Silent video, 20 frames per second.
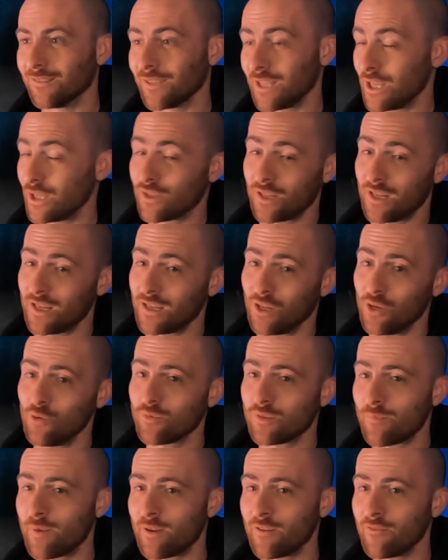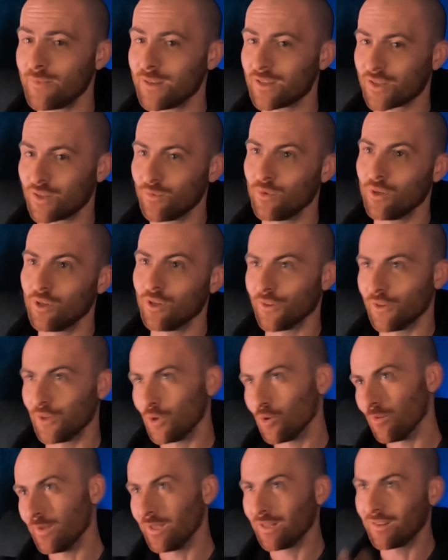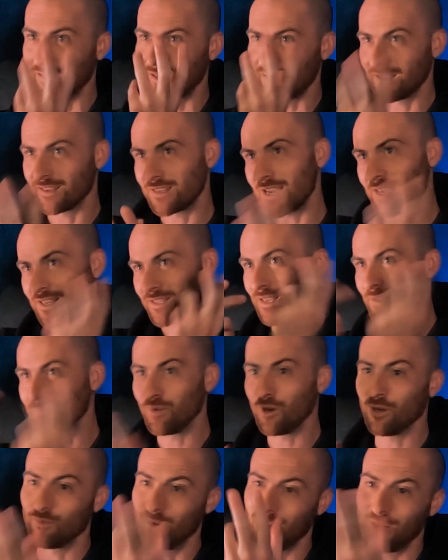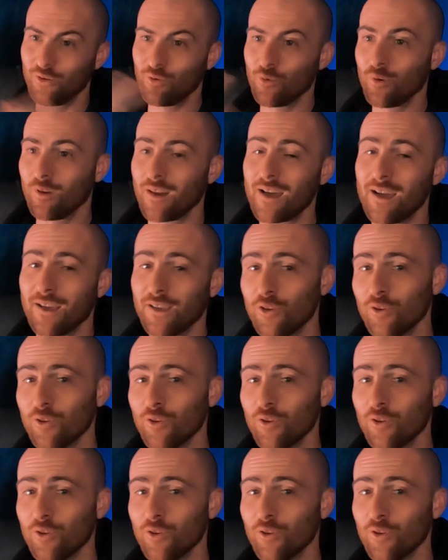There's like loads of pyramids in the world and they all meet at the exact same point when you do all that.